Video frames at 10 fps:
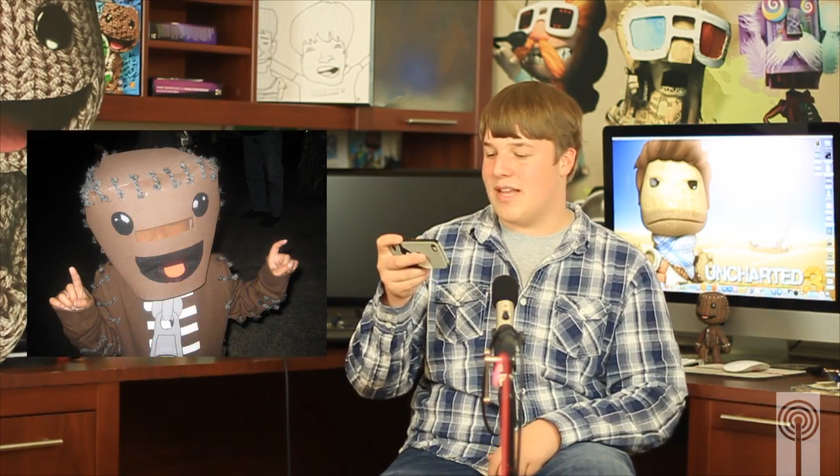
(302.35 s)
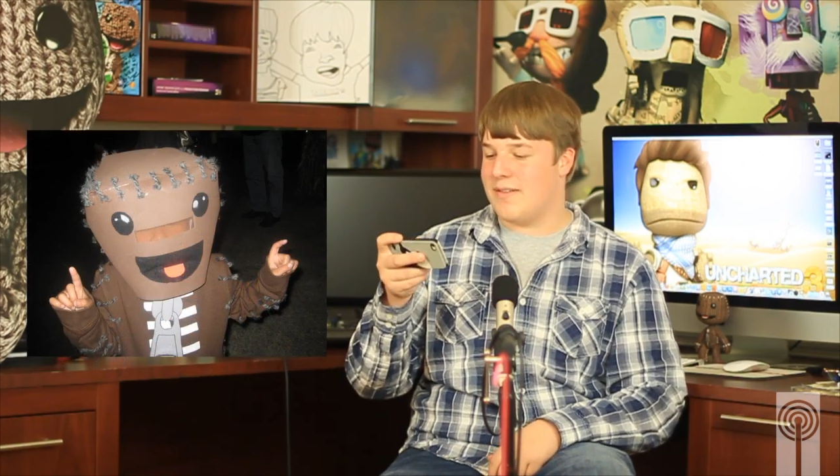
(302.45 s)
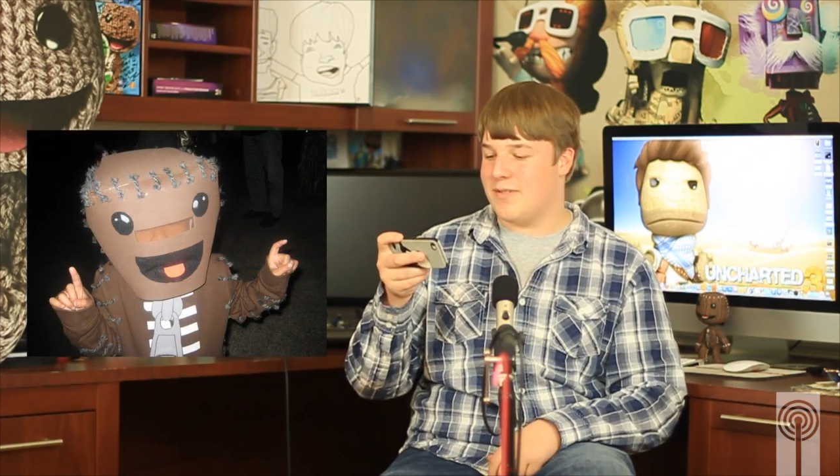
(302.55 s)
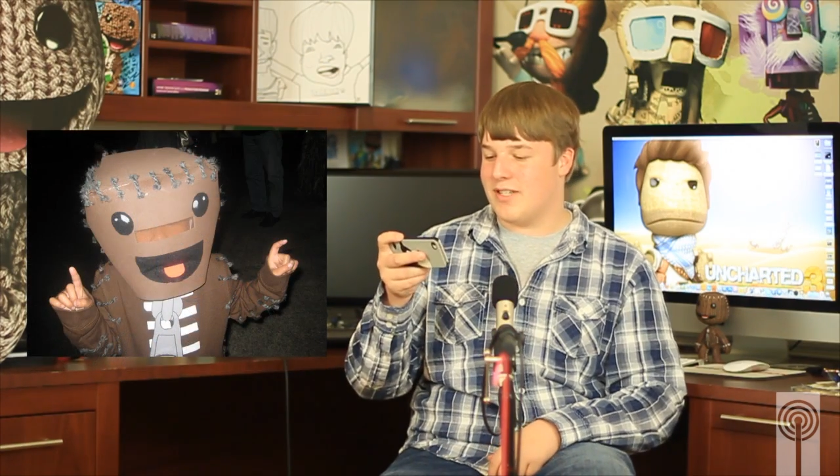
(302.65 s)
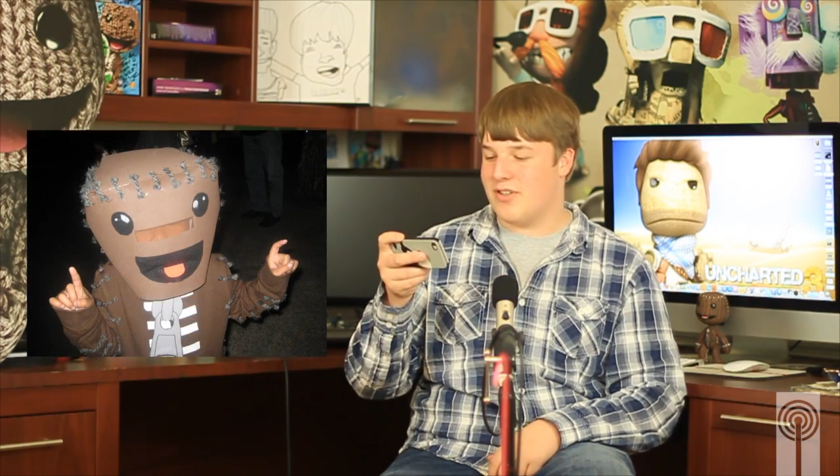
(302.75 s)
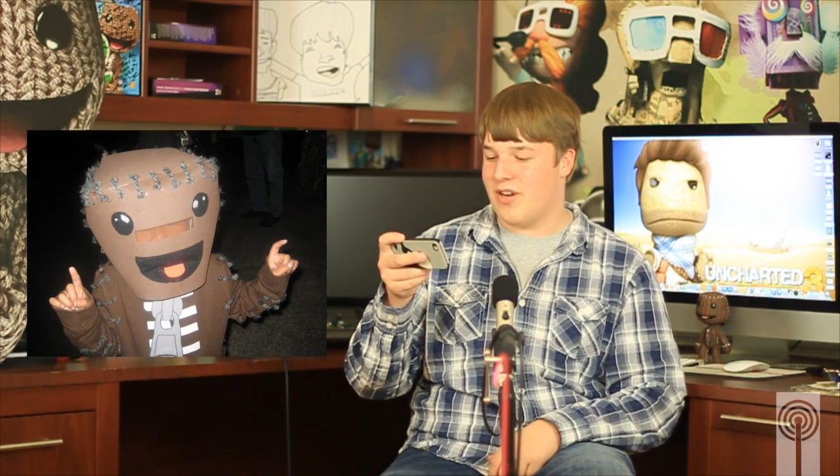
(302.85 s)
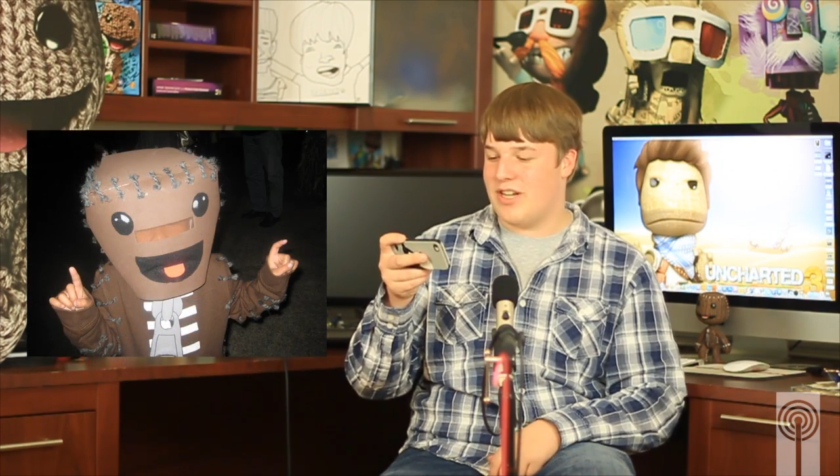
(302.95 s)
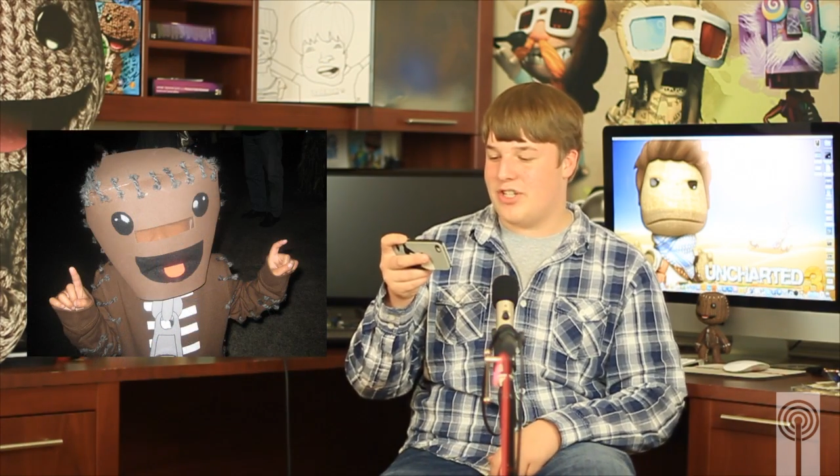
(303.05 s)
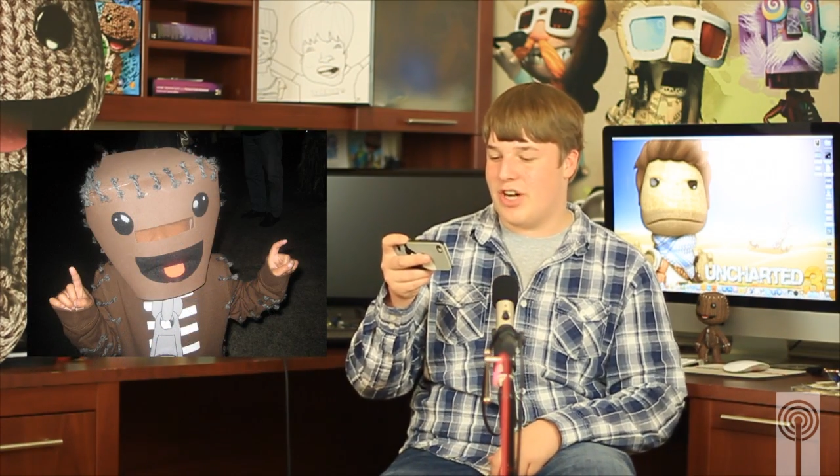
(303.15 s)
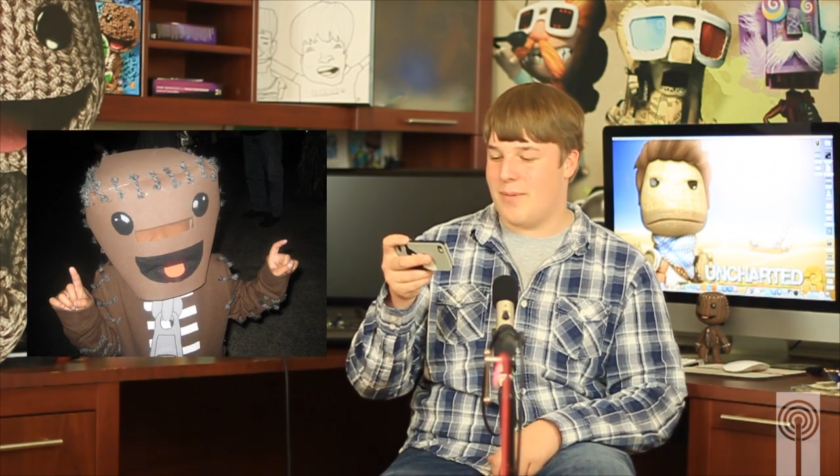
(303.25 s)
That was a
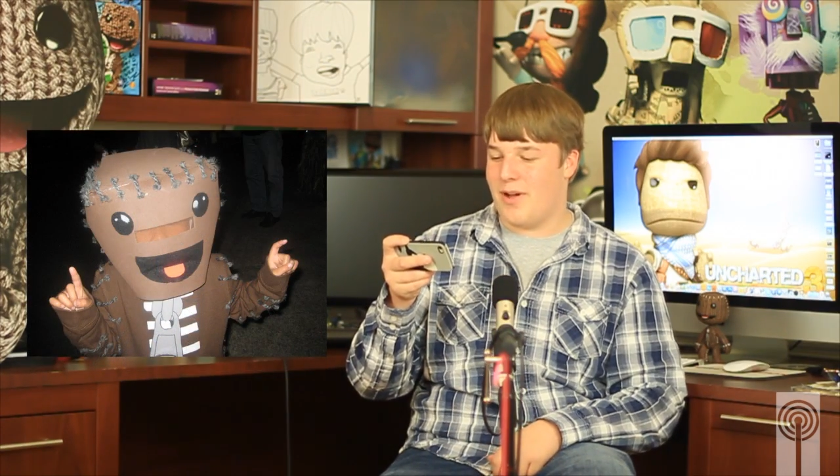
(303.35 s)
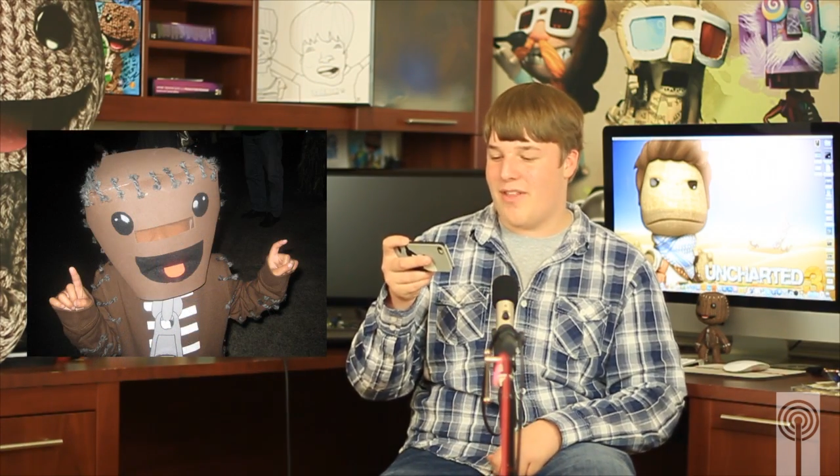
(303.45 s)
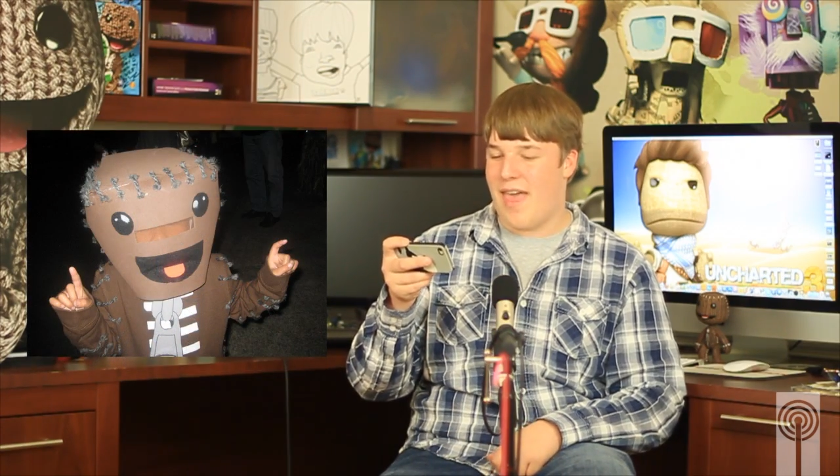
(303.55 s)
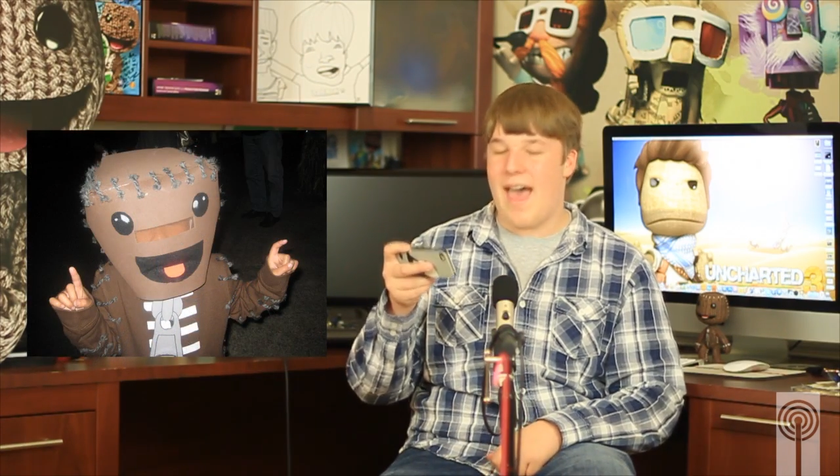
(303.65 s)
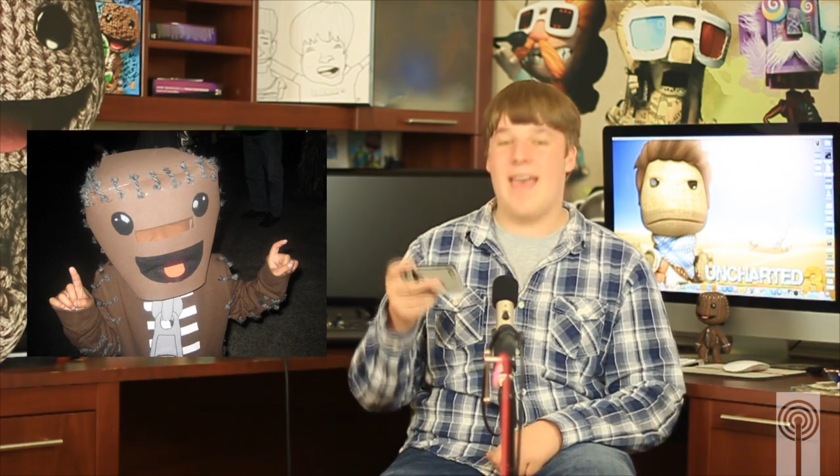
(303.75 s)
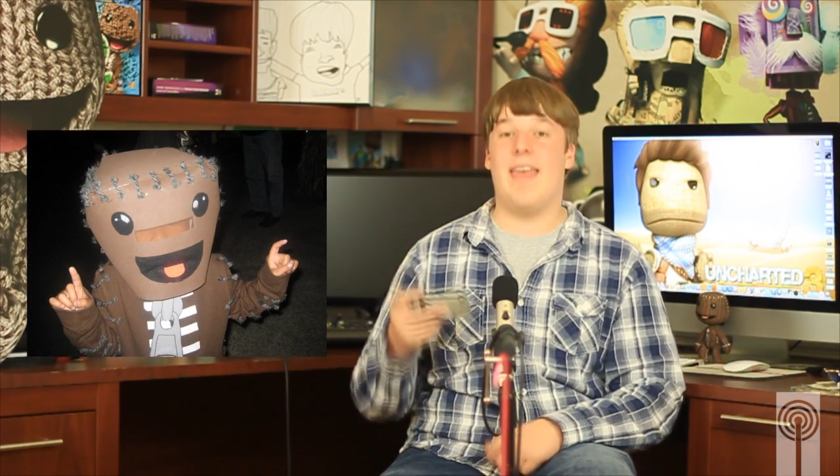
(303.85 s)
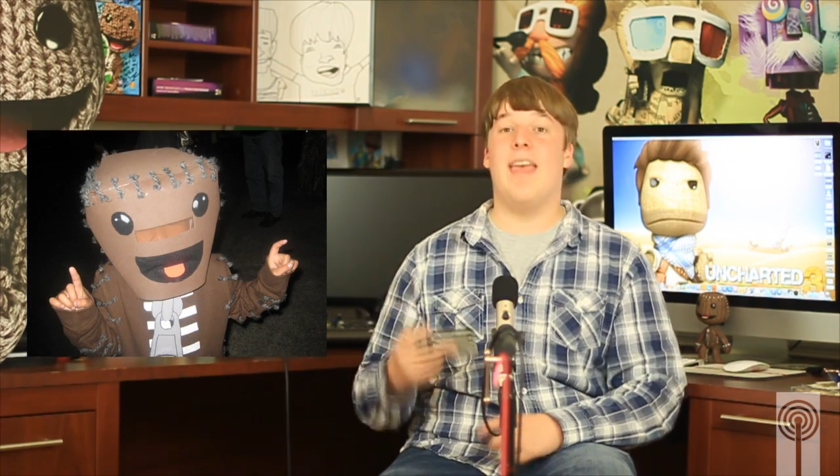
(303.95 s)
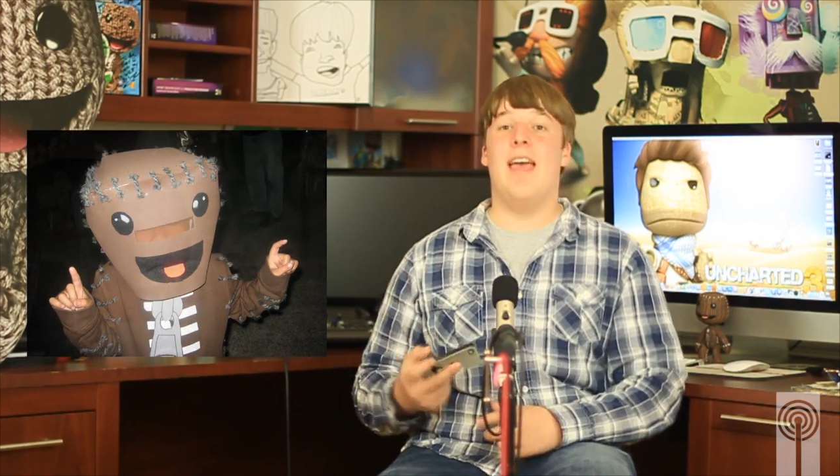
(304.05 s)
great job on that.